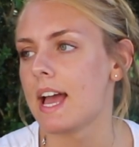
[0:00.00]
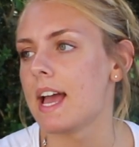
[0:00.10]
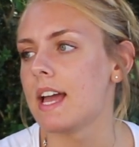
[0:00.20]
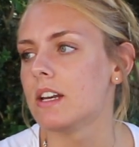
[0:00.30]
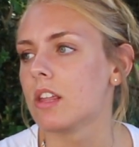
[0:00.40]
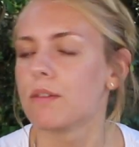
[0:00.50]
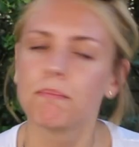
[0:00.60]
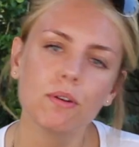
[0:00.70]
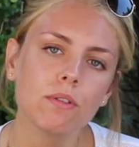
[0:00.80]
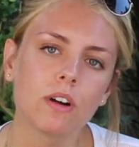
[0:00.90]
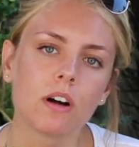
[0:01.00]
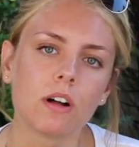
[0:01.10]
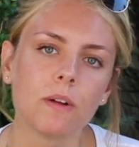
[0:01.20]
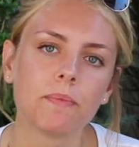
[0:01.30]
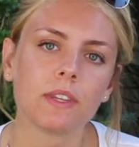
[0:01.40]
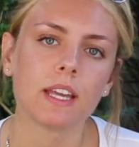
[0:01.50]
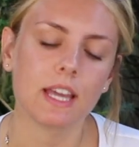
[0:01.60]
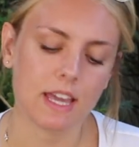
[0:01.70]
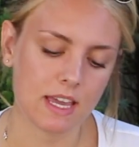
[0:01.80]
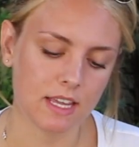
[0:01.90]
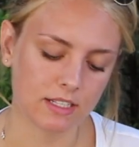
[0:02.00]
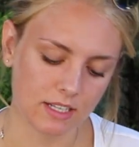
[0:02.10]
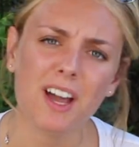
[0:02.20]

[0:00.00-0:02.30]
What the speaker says: And the Poodle is